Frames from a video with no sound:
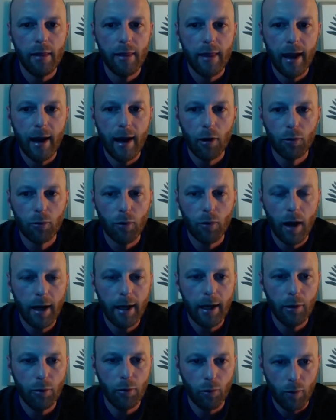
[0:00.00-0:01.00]
they're
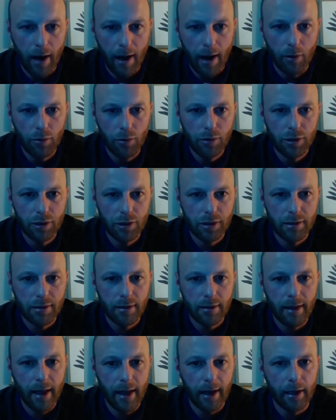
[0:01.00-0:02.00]
running routes
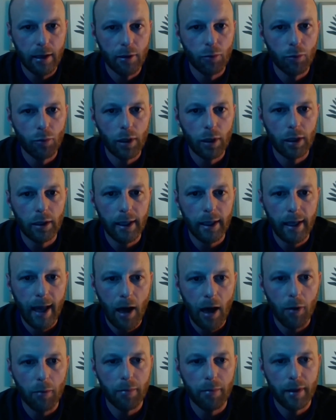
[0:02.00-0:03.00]
that can really
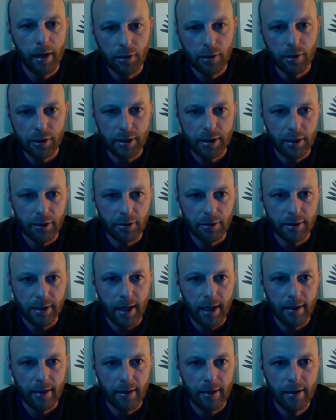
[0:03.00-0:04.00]
help their skill
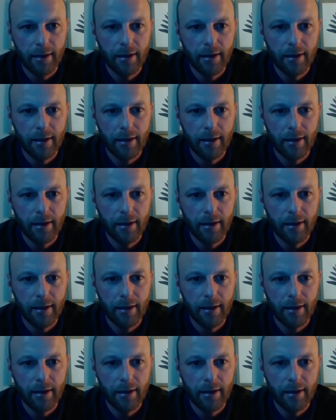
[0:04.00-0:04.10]
set.